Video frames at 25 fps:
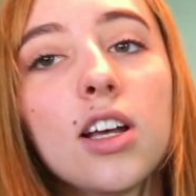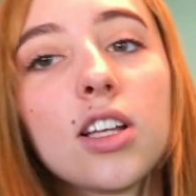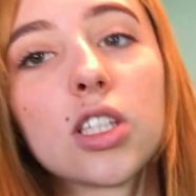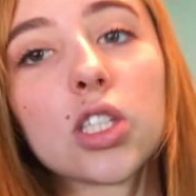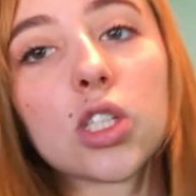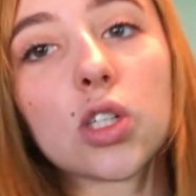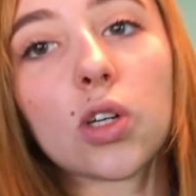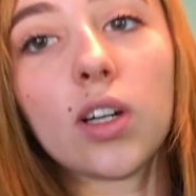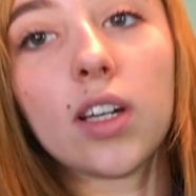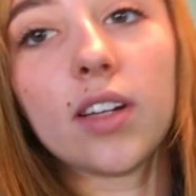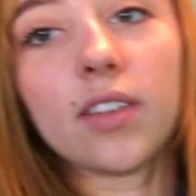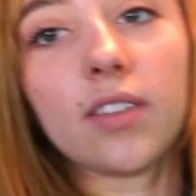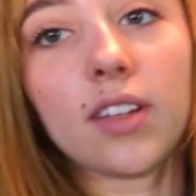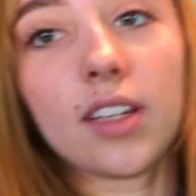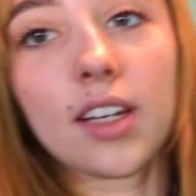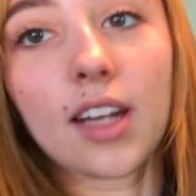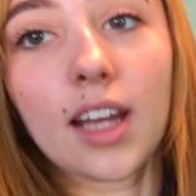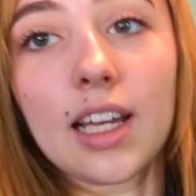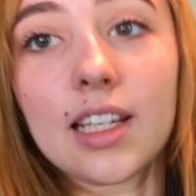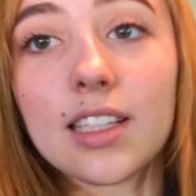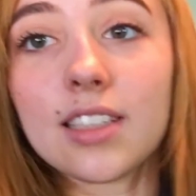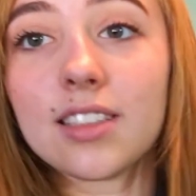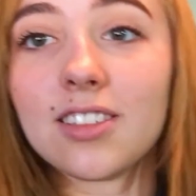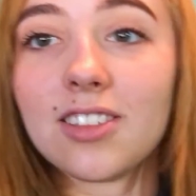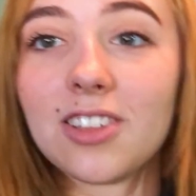so I have a
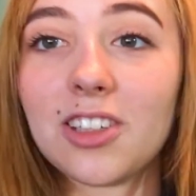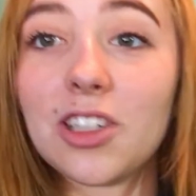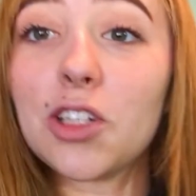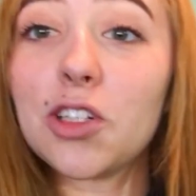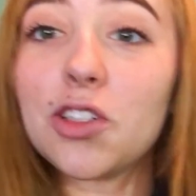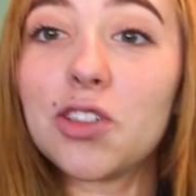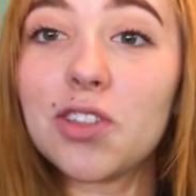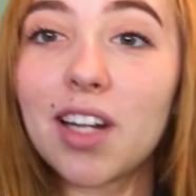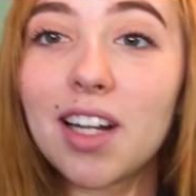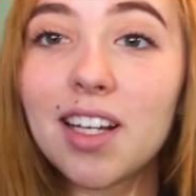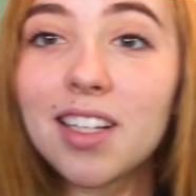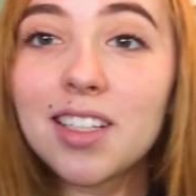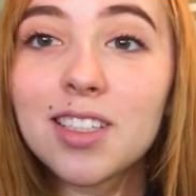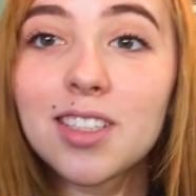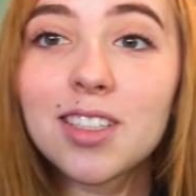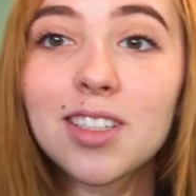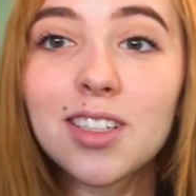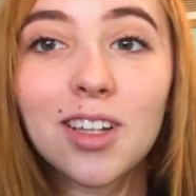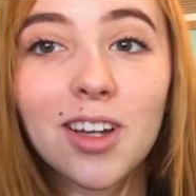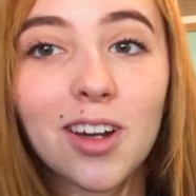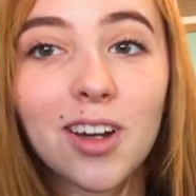nice little dress to